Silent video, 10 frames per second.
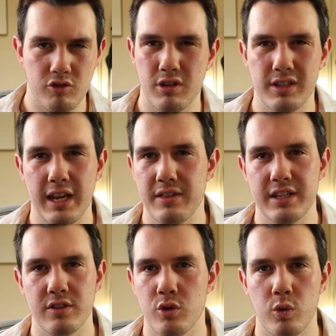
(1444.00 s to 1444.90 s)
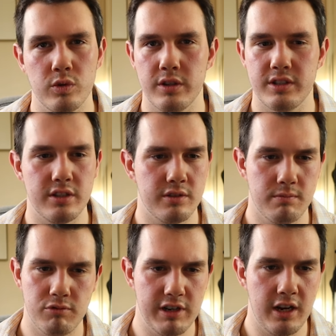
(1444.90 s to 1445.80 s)
trying to get these coordinates. Is
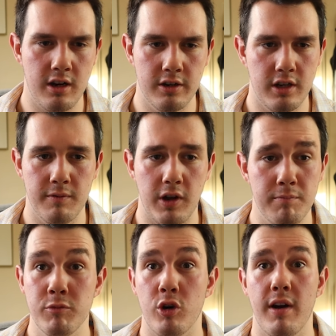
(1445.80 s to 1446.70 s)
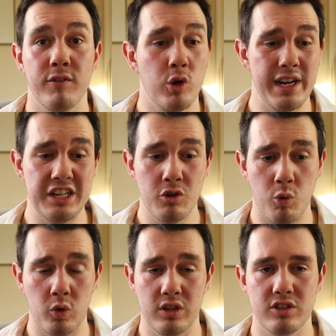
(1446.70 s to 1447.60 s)
pretty hard. I haven't got any
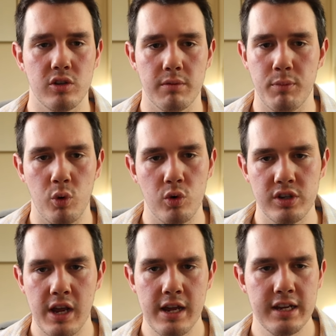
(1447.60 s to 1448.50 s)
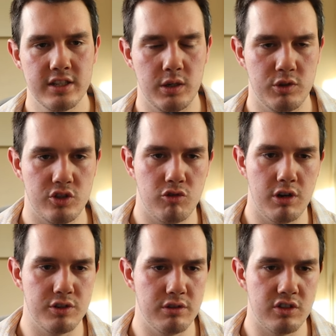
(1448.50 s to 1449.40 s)
coordinates on the board, so I'm just
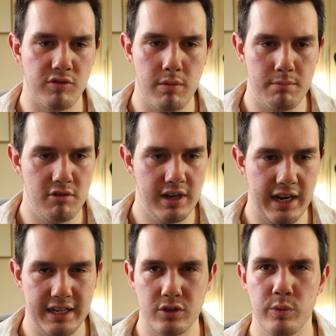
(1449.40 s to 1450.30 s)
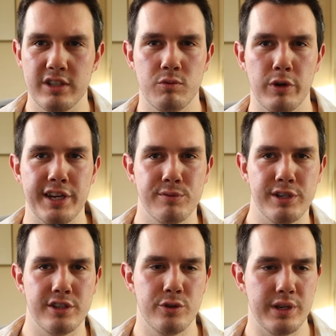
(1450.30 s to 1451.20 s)
trying to do this off memory. And it's always weird when
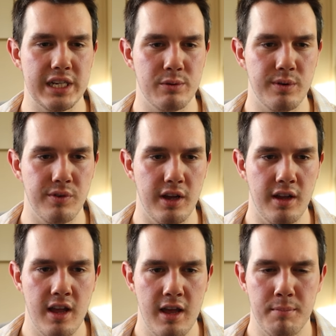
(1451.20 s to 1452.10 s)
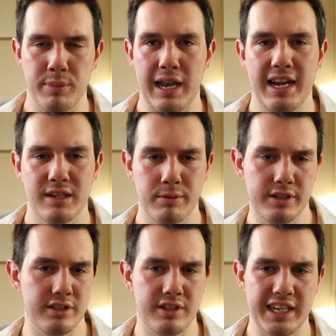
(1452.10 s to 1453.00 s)
you're doing it with black
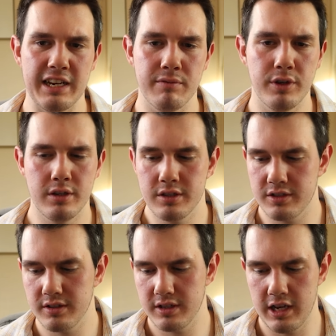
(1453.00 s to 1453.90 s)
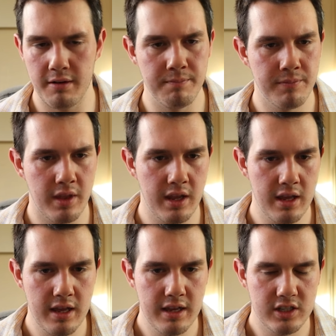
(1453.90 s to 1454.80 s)
because it's the inverse.
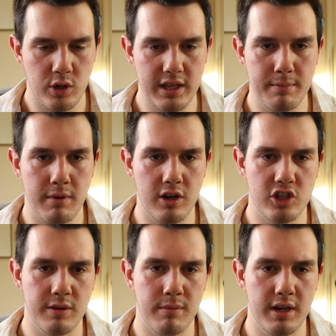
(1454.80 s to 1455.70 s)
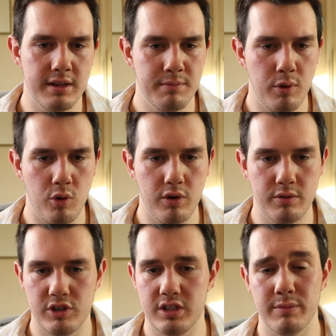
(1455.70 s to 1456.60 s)
So I then march up my pawn,
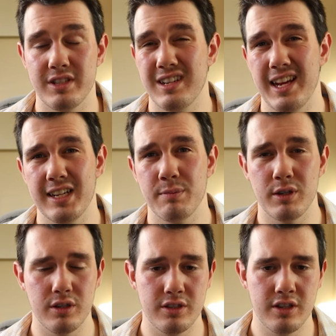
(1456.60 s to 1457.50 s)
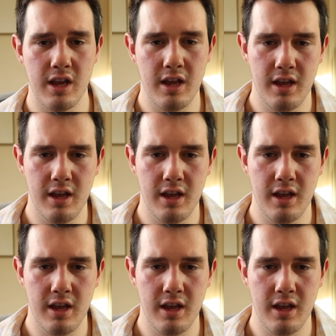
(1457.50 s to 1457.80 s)
which is a mistake because